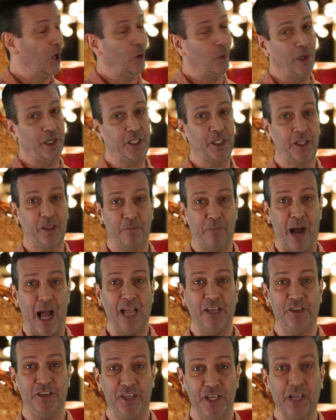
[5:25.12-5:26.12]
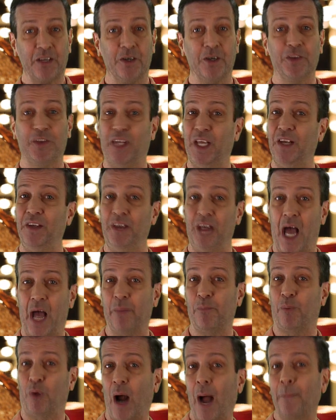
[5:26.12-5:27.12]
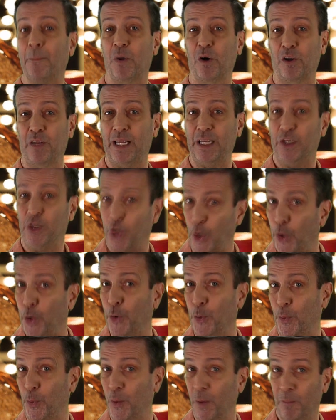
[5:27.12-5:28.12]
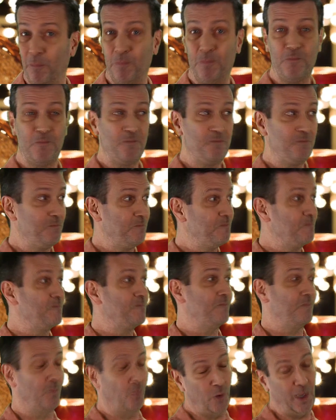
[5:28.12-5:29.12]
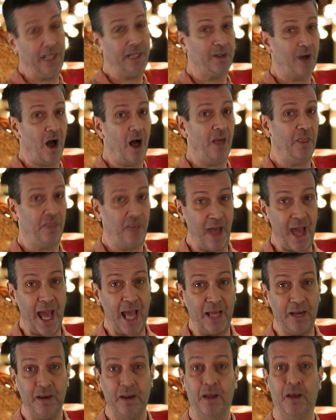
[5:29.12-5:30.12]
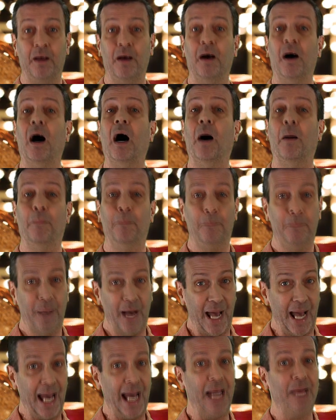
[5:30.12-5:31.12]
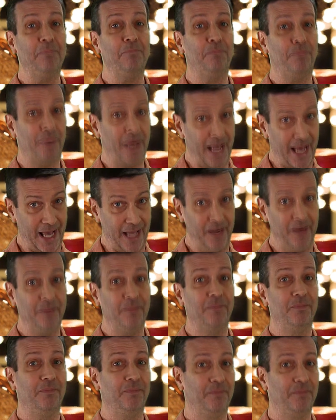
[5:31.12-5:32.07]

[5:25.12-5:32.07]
which the bicycle did not properly do. We call that a bad bet.